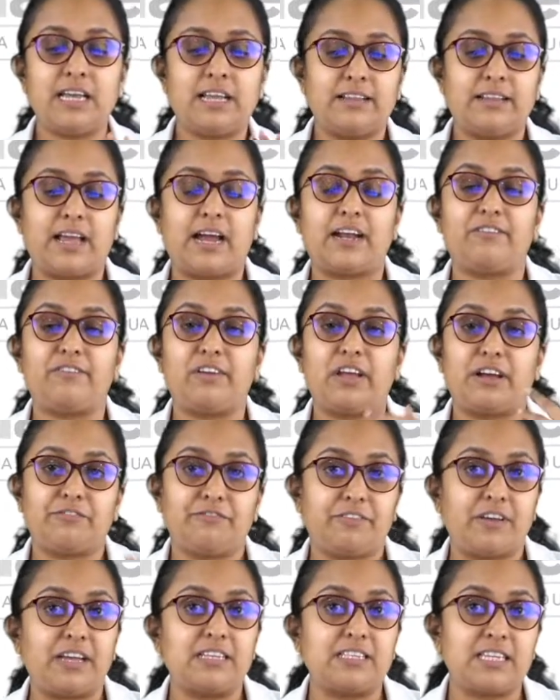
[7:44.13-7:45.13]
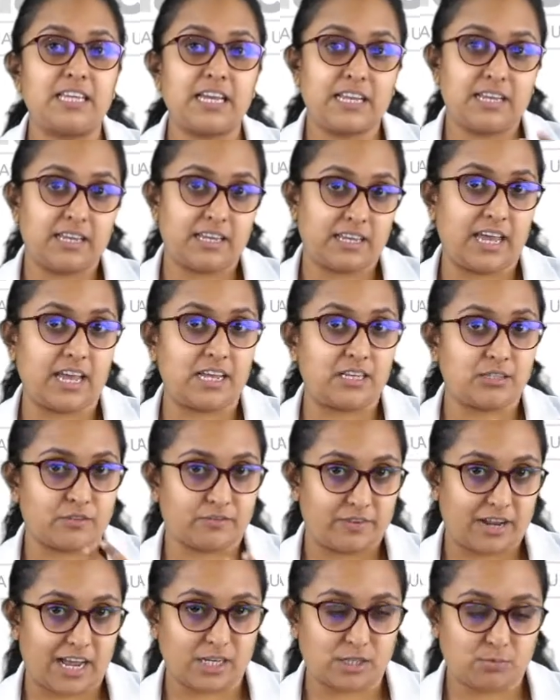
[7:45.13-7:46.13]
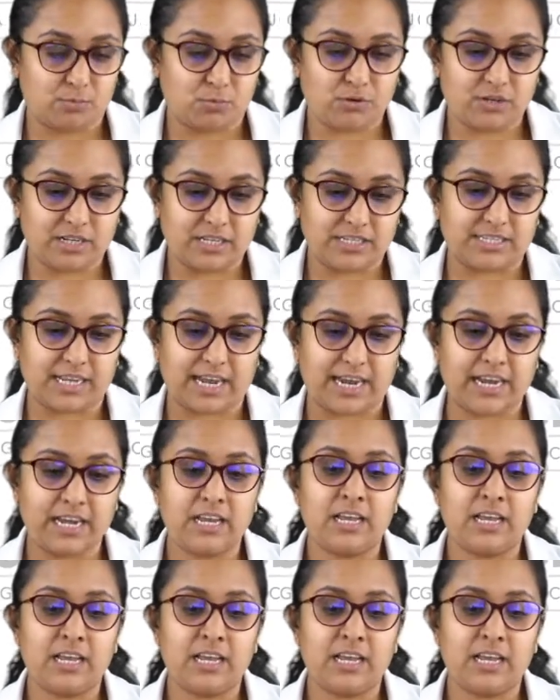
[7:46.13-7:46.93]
that we are facing in the case of dashboard design.